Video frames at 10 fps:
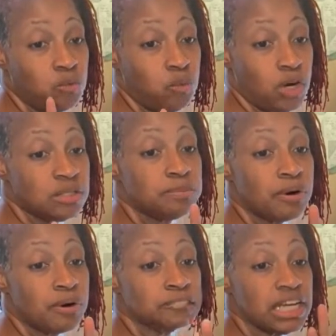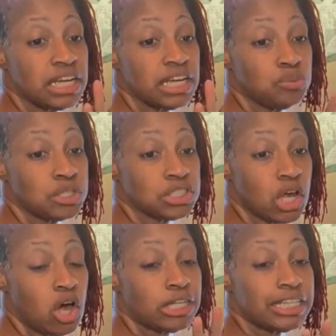One project you were
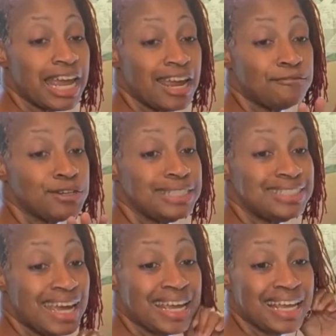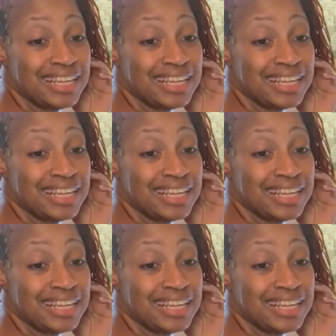taught every day,